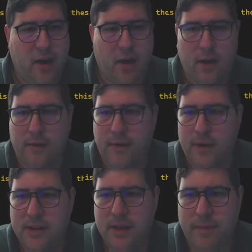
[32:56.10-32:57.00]
of
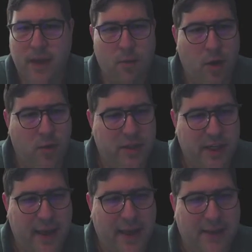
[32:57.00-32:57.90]
something where we're
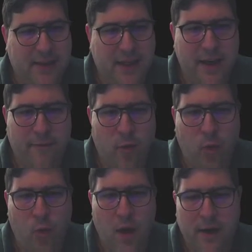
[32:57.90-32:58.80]
checking to see if
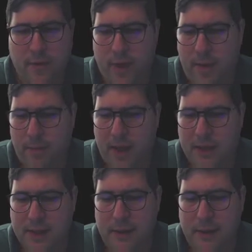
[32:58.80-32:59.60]
one of them meets it.